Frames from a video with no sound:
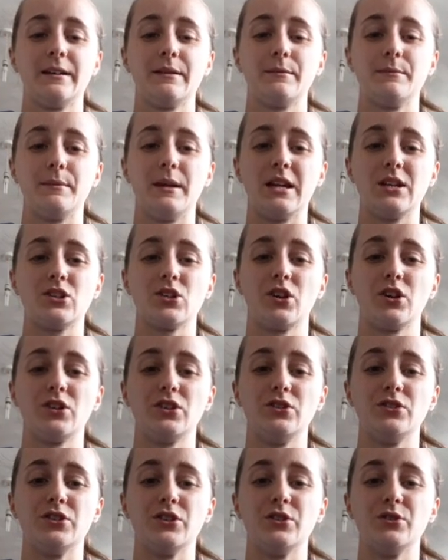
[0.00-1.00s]
make sure
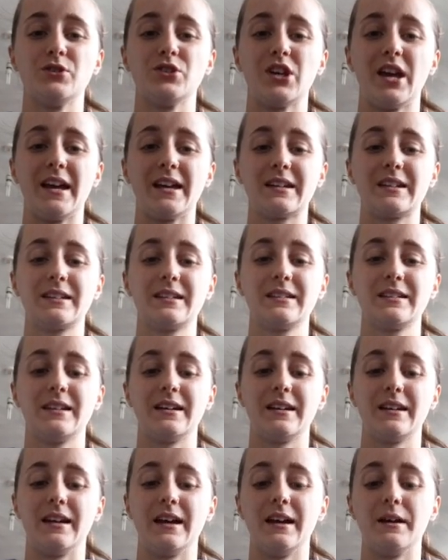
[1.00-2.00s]
you do check
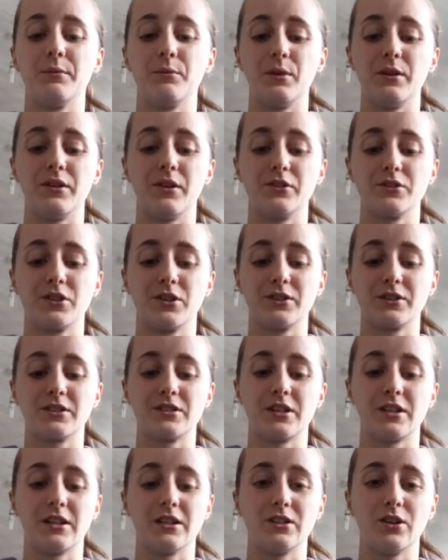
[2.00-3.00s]
with your doctor
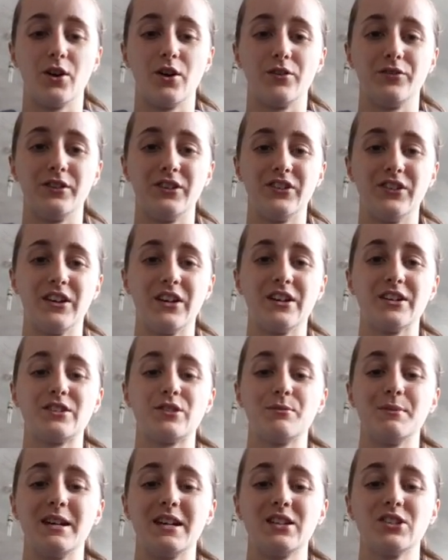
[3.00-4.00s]
and your physio to
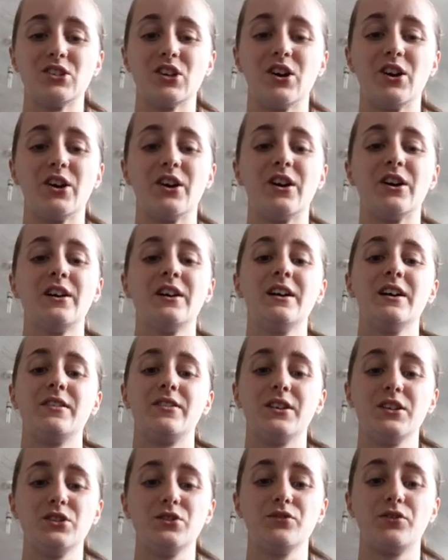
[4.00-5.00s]
make sure
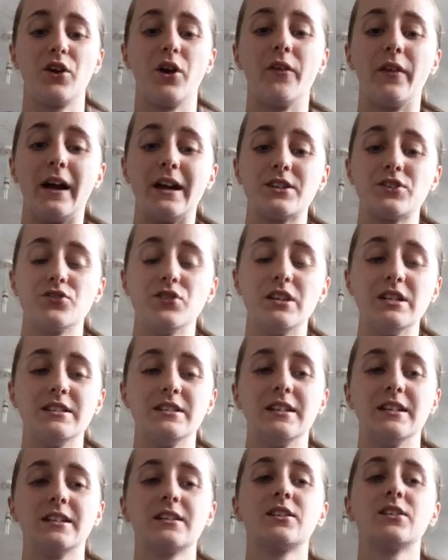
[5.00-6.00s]
that you've got that
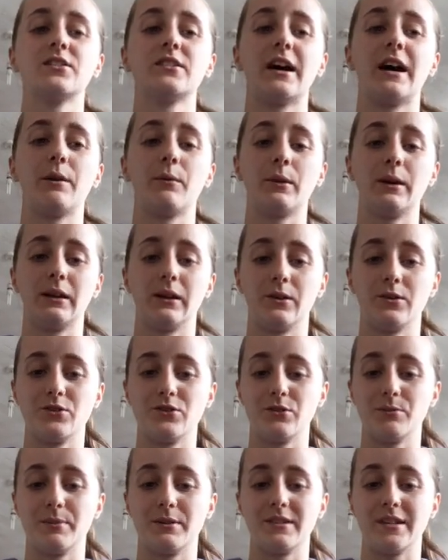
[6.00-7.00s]
treated, because that will
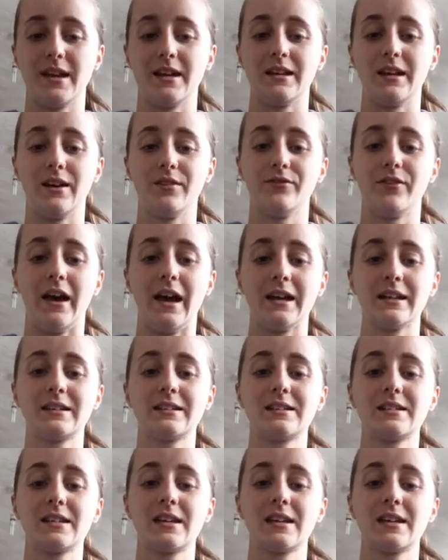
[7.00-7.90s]
100% affect